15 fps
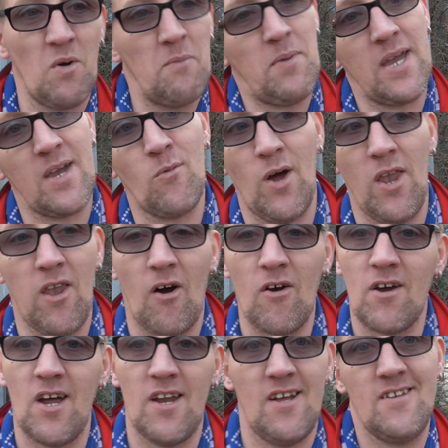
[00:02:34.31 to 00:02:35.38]
We've been going
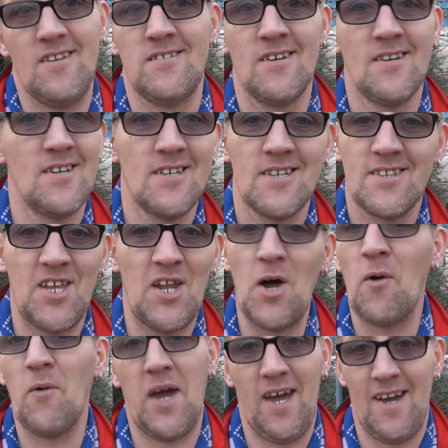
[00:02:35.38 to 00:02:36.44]
longer and you
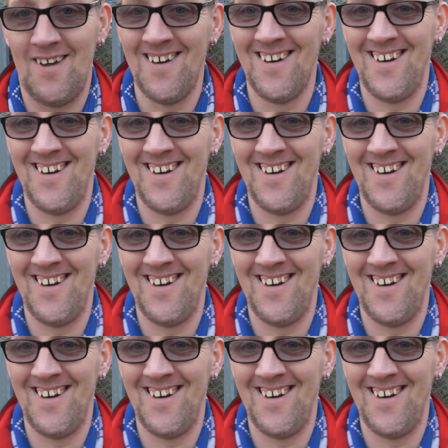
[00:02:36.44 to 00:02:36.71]
know it.